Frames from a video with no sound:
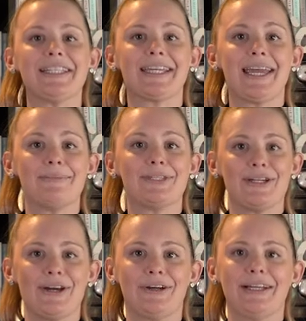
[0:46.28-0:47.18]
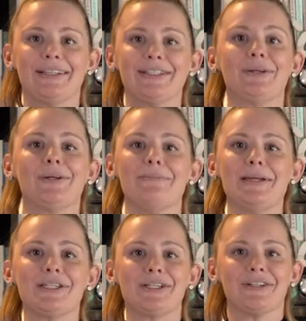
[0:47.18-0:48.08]
to keep stirring until your
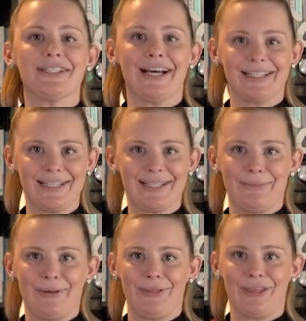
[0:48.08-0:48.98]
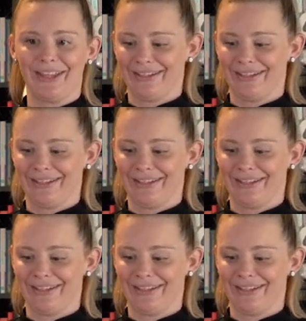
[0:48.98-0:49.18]
mixture is nice and smooth.